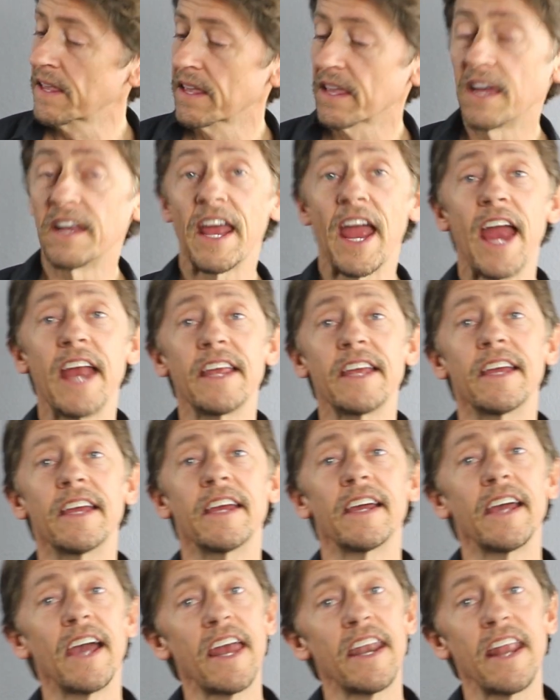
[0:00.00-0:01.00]
an 80,
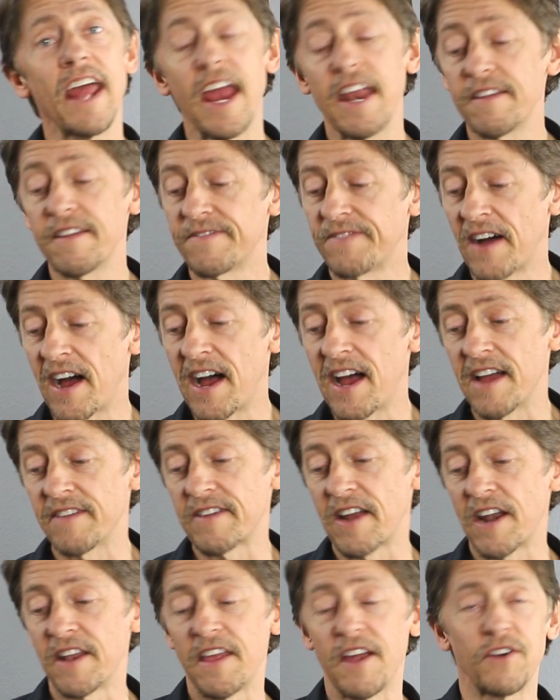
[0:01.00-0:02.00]
and an
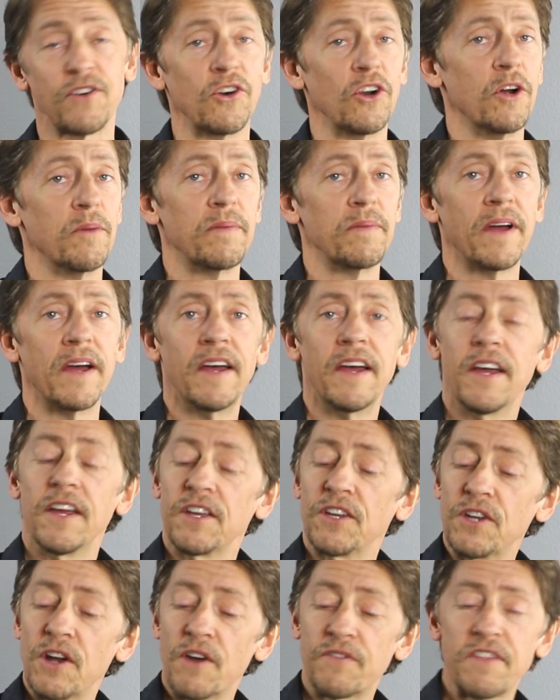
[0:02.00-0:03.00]
85 out of that group.
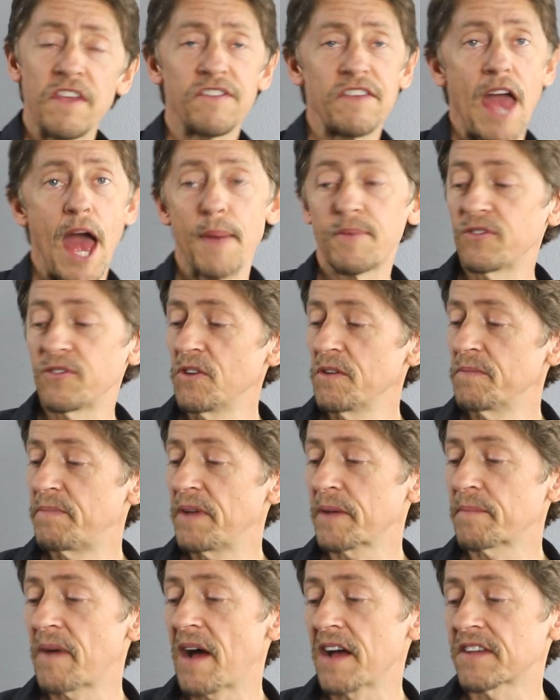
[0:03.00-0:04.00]
You know, for these absolute
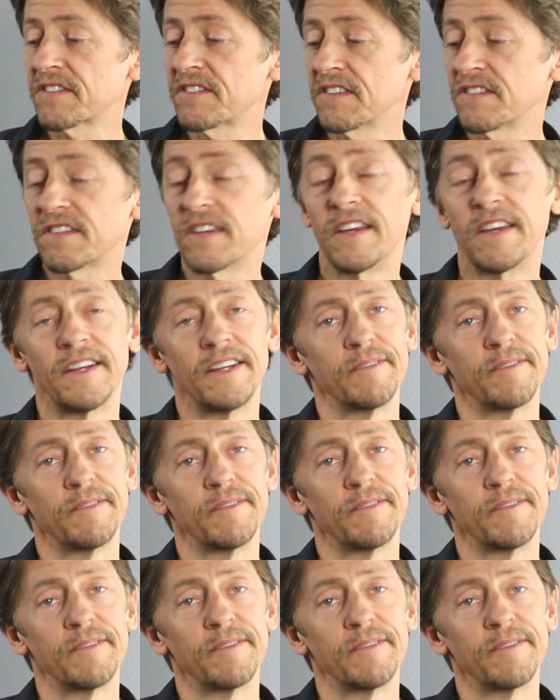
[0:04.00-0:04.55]
big boxes,